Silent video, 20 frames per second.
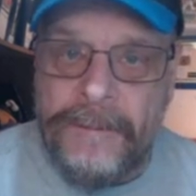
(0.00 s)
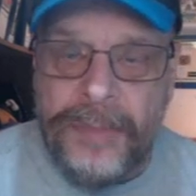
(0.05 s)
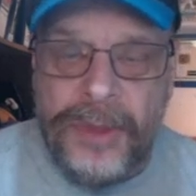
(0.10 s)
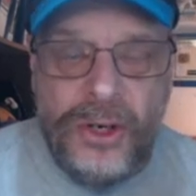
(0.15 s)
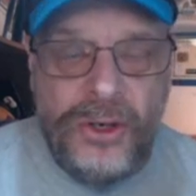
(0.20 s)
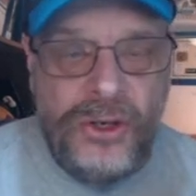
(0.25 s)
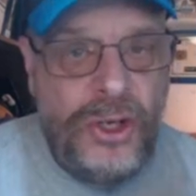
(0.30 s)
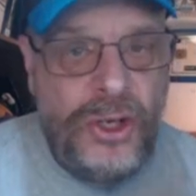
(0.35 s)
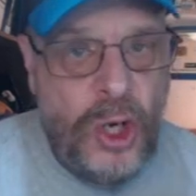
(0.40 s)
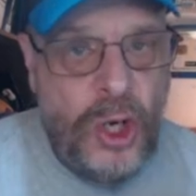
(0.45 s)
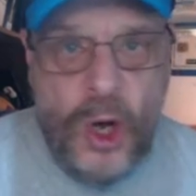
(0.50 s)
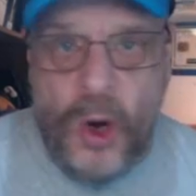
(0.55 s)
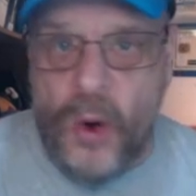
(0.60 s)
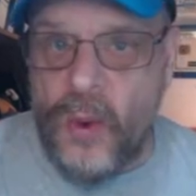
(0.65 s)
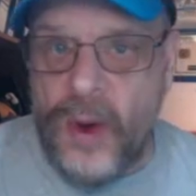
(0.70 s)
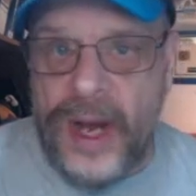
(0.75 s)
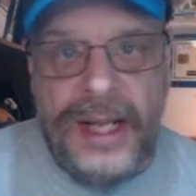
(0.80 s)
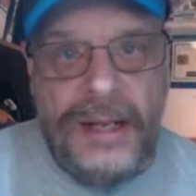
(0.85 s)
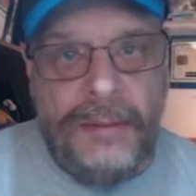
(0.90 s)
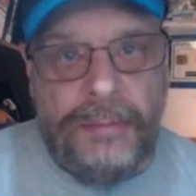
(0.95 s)
There's no
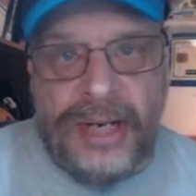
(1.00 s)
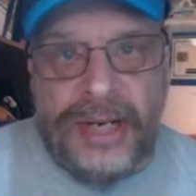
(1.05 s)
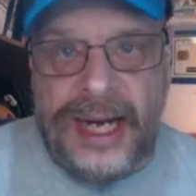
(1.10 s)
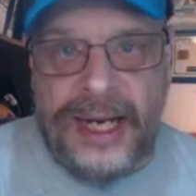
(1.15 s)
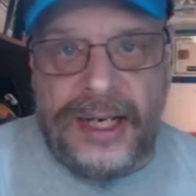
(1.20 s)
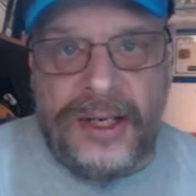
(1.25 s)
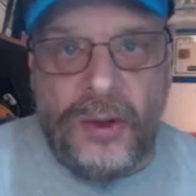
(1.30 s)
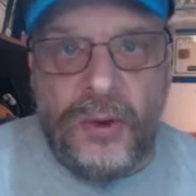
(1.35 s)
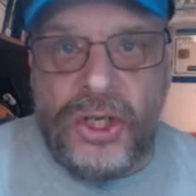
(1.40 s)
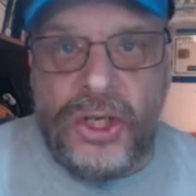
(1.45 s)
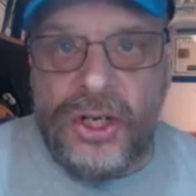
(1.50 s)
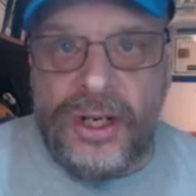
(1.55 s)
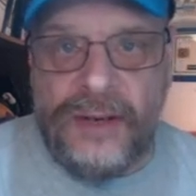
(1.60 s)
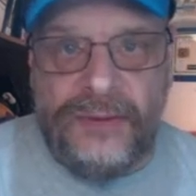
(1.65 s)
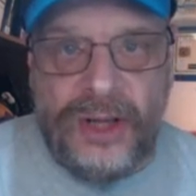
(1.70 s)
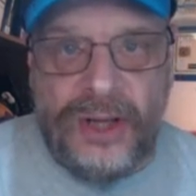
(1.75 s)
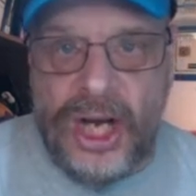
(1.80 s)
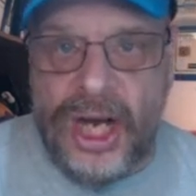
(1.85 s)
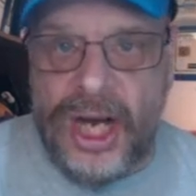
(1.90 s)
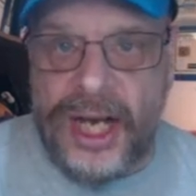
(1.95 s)
way the Broncos should
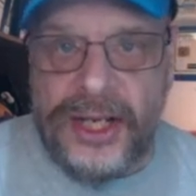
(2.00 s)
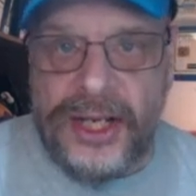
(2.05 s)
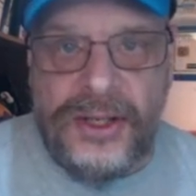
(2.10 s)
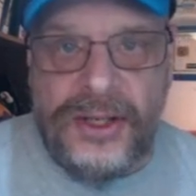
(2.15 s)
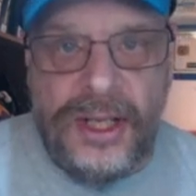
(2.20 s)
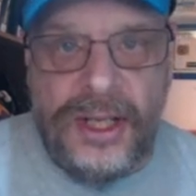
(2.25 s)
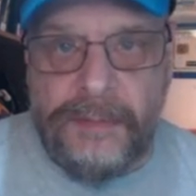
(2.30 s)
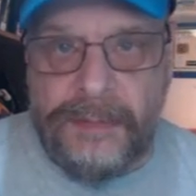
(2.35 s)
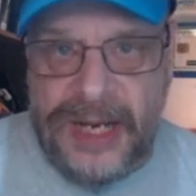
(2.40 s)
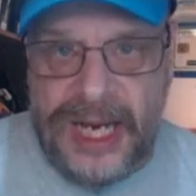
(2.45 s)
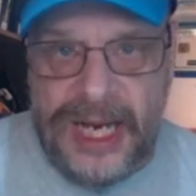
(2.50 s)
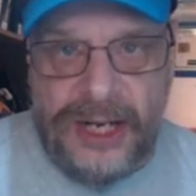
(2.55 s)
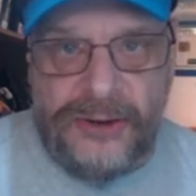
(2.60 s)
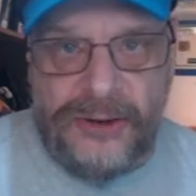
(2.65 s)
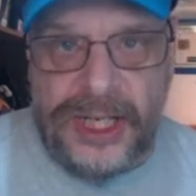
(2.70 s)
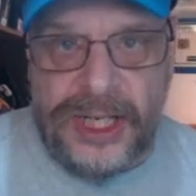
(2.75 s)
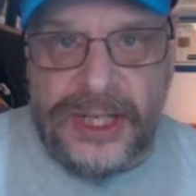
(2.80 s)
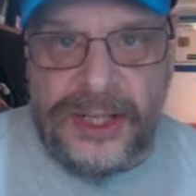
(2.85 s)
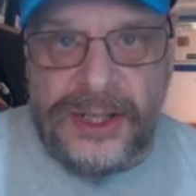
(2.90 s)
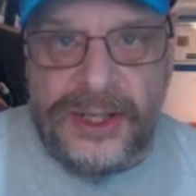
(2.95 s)
have lost to the
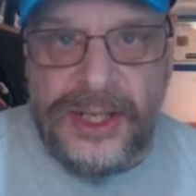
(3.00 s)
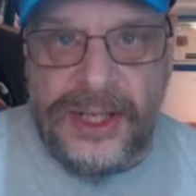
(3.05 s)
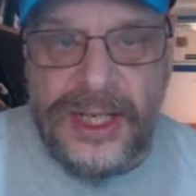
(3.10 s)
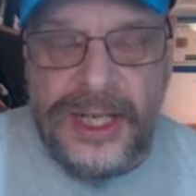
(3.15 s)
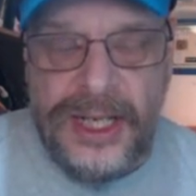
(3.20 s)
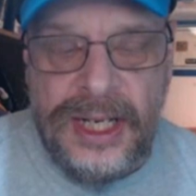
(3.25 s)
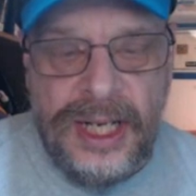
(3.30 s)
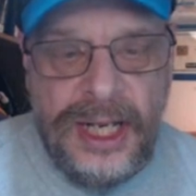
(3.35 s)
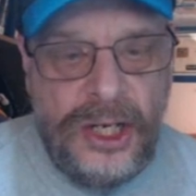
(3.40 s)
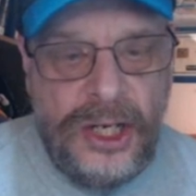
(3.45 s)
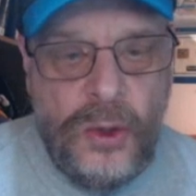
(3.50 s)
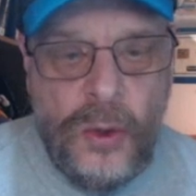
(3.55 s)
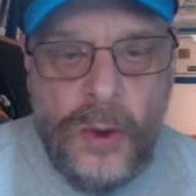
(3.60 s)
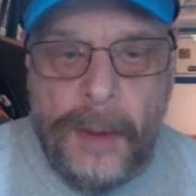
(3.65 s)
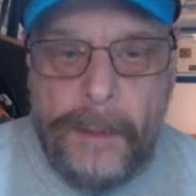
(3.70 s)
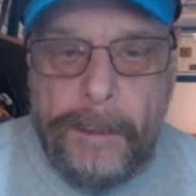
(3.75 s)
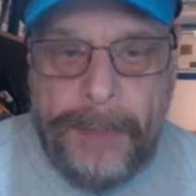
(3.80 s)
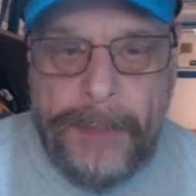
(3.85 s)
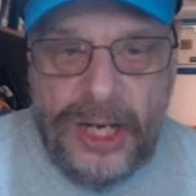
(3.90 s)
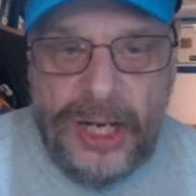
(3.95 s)
Patriots, to
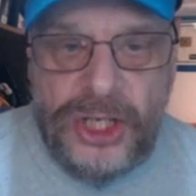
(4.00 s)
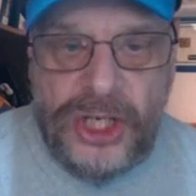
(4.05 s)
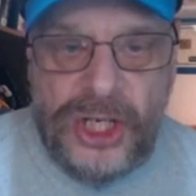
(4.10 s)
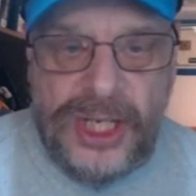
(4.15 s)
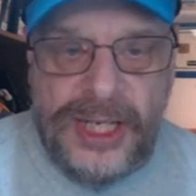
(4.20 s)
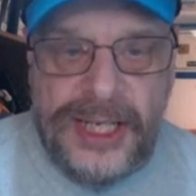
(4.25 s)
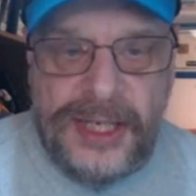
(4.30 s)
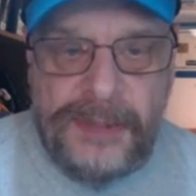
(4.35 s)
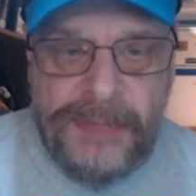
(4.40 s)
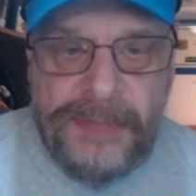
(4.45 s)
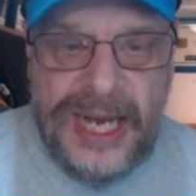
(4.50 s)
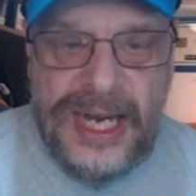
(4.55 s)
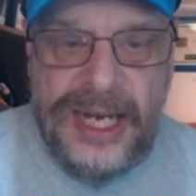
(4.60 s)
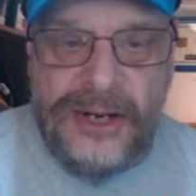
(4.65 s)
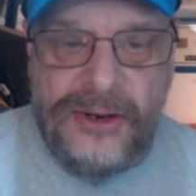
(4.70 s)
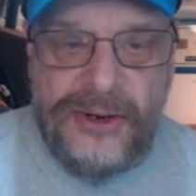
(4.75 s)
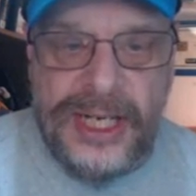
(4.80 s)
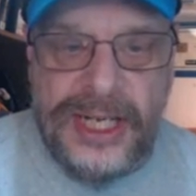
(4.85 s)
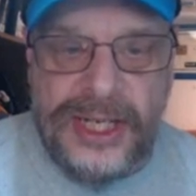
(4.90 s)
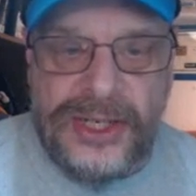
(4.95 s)
a punchless
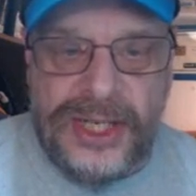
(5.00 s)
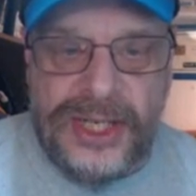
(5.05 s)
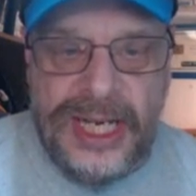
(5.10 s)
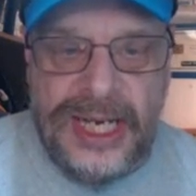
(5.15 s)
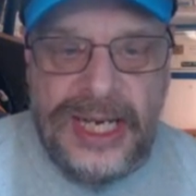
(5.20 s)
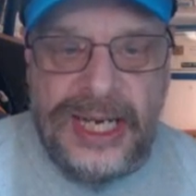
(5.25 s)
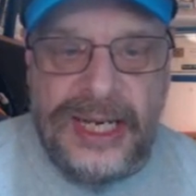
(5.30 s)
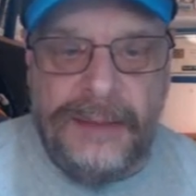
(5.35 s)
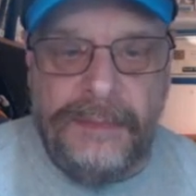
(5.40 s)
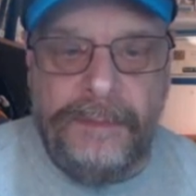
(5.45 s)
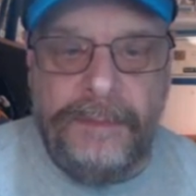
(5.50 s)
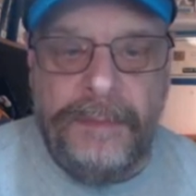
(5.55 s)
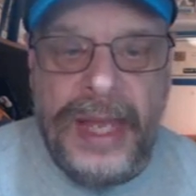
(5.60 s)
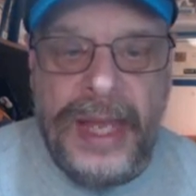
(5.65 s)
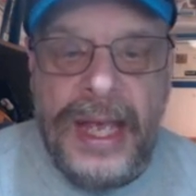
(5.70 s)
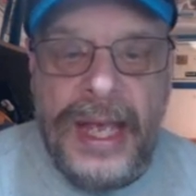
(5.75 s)
Patriots team.